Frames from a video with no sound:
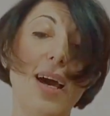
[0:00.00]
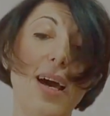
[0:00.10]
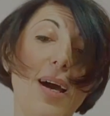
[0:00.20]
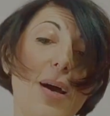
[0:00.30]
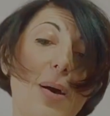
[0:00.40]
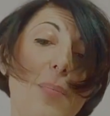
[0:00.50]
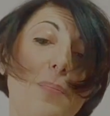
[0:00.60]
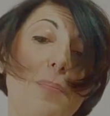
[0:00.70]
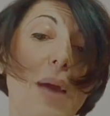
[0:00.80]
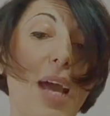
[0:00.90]

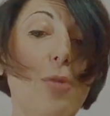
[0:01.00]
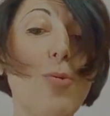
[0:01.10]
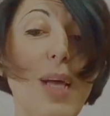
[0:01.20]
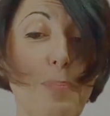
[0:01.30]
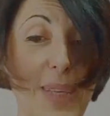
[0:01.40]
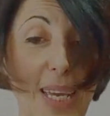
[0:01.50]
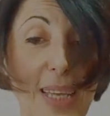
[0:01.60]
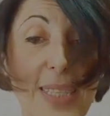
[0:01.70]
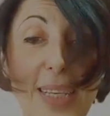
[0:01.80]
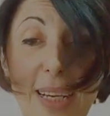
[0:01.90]
Manual
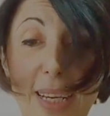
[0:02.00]
update.